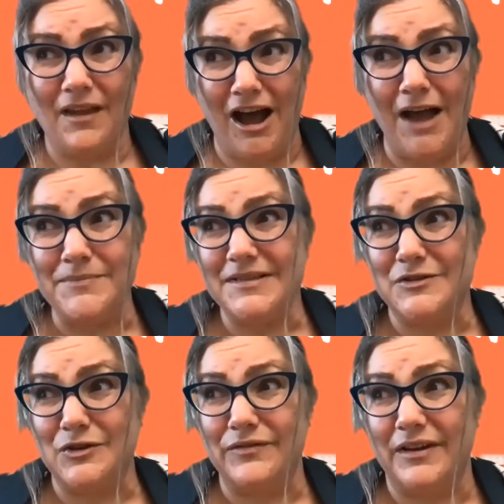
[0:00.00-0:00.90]
I'm just
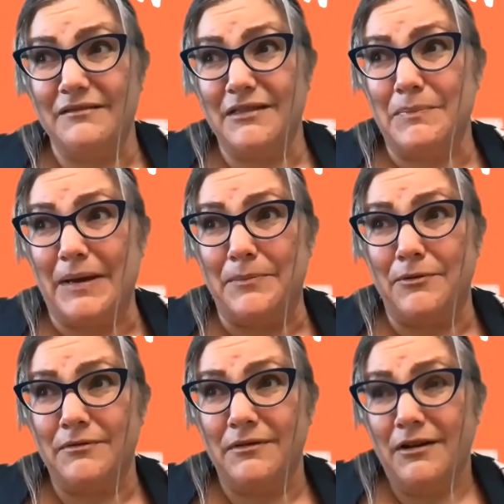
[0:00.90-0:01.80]
serving the
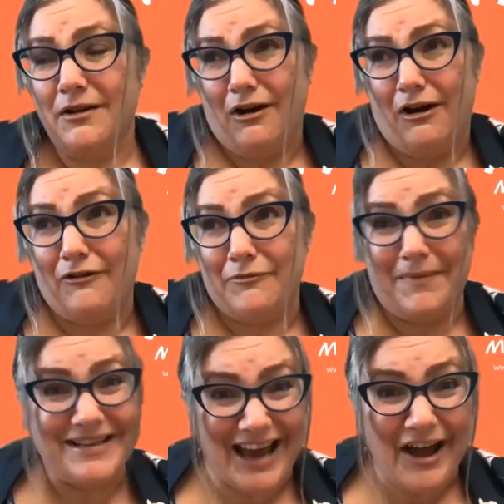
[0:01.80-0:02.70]
people of
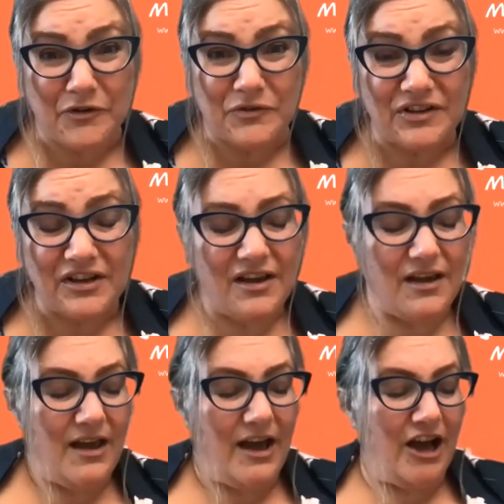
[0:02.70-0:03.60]
my town.
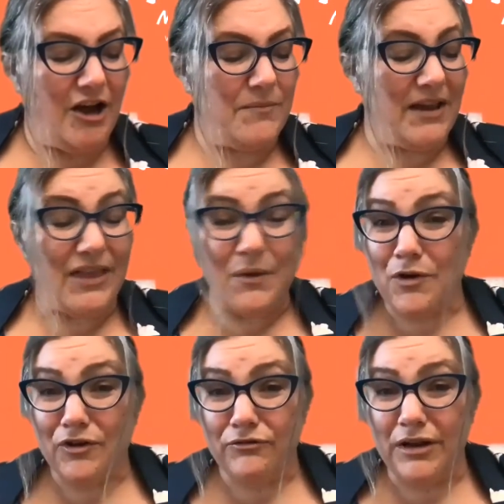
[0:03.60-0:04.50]
And that
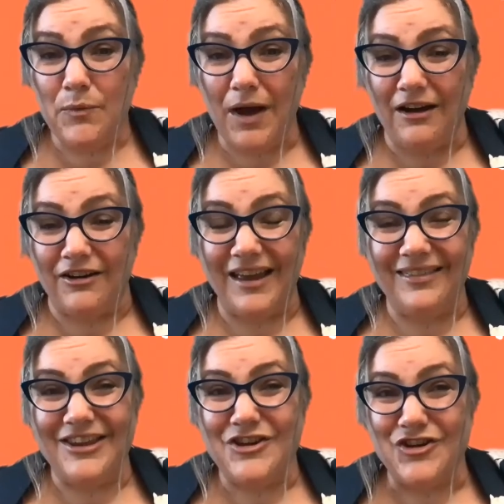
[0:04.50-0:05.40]
works really well. And
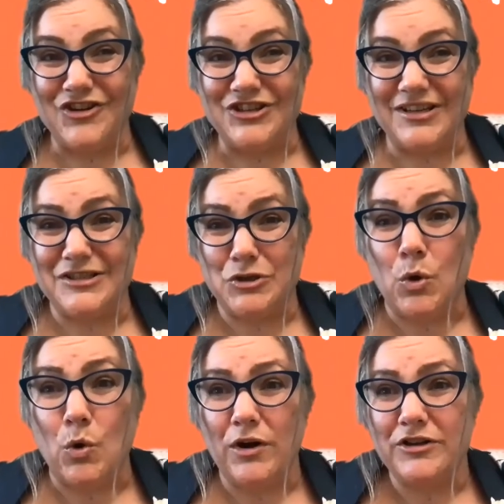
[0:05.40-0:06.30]
then you can just
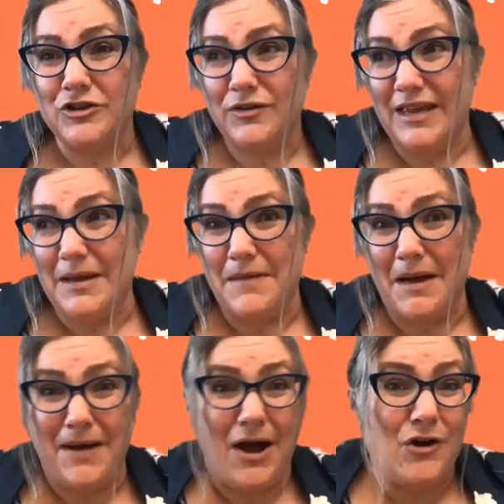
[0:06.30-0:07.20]
talk to them
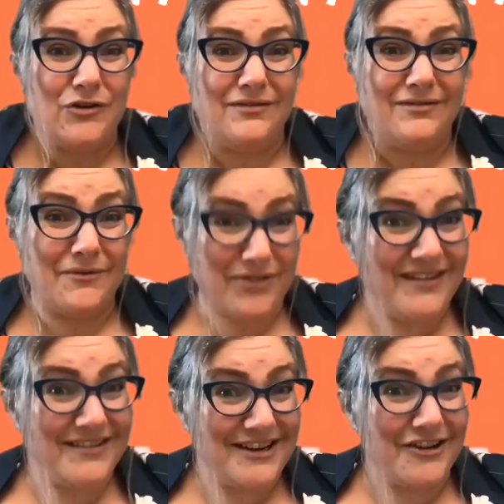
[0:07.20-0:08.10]
about the
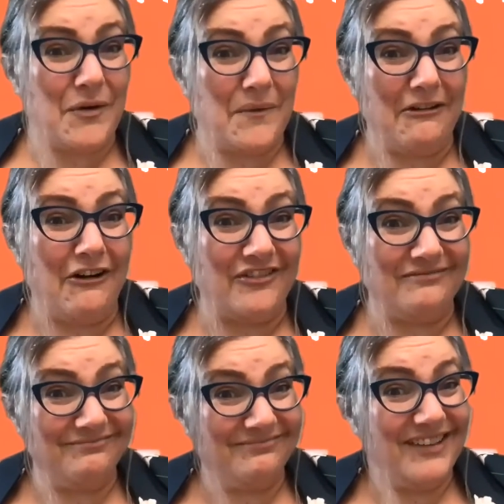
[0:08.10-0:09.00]
things that are going
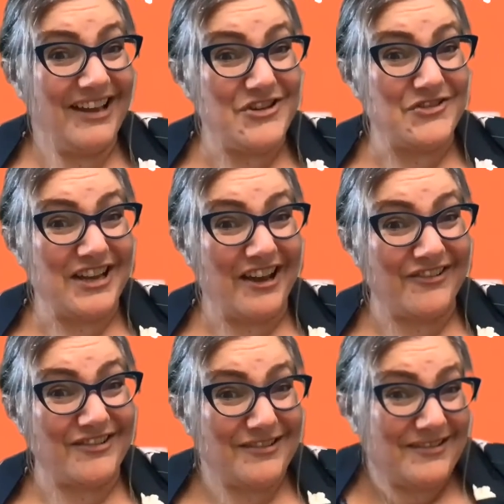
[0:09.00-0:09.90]
on in your town
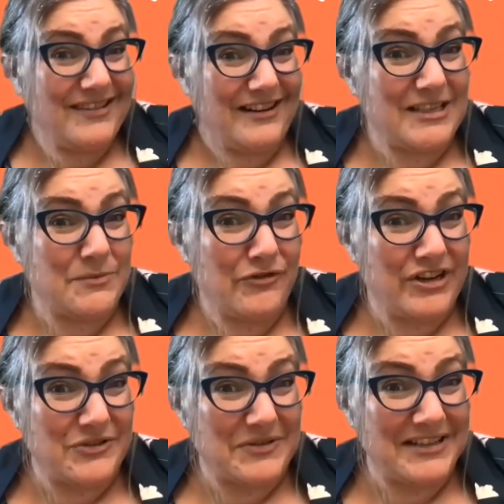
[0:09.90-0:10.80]
or little small
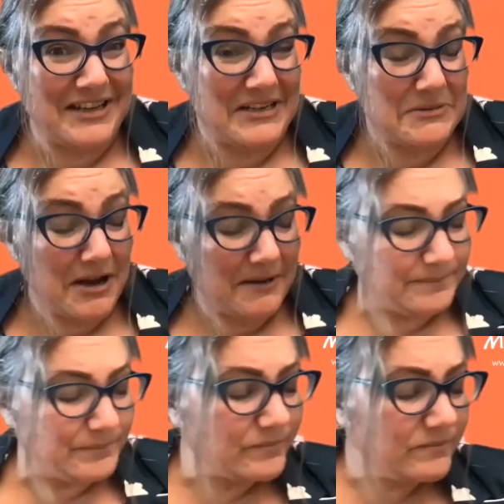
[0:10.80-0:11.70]
regional city as well.
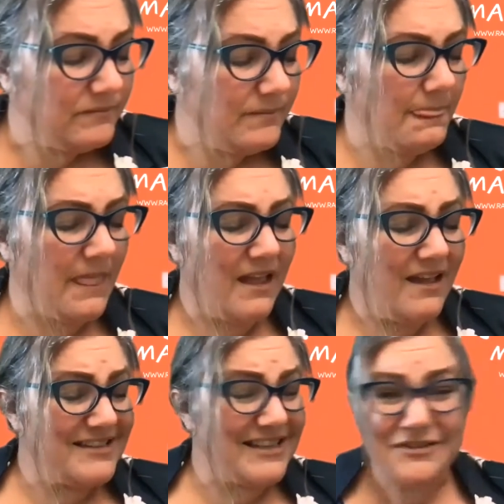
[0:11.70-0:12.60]

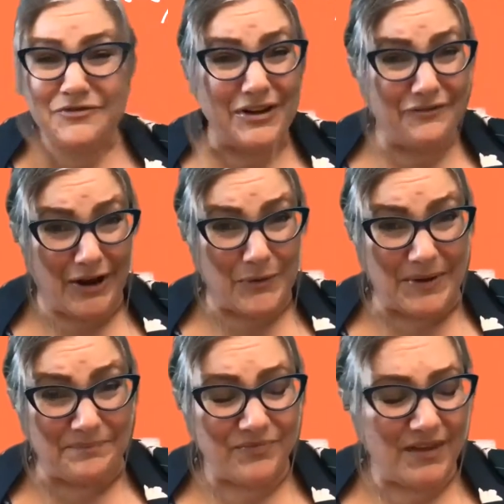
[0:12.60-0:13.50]
So that's a really valid one.